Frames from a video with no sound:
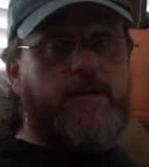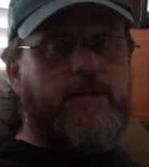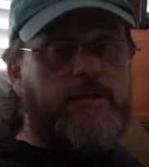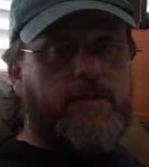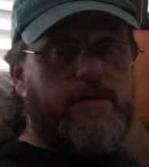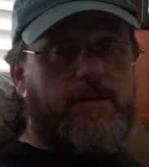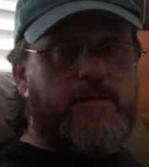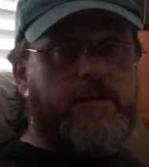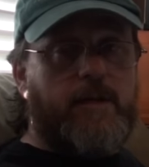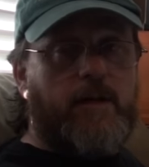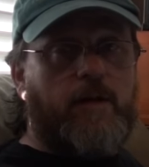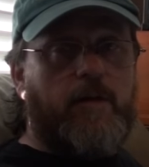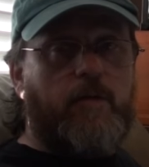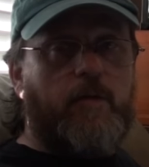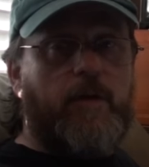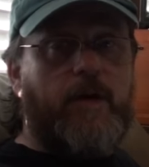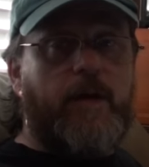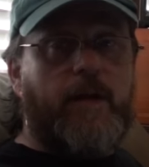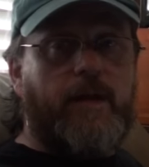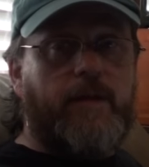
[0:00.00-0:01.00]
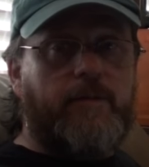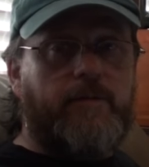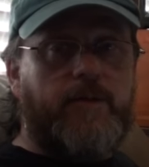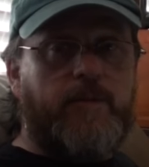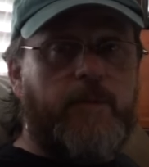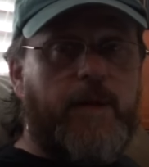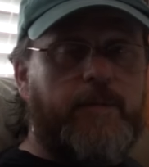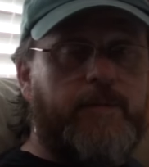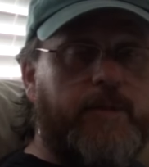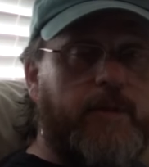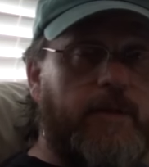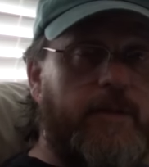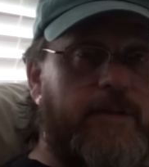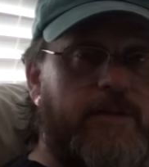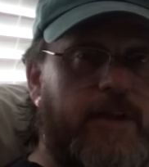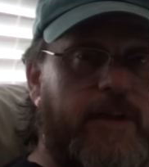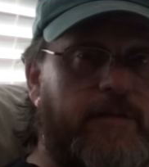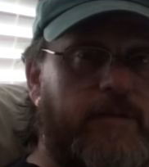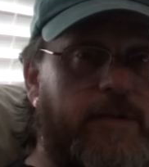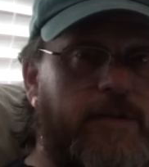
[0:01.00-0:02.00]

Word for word: So and you might be able to save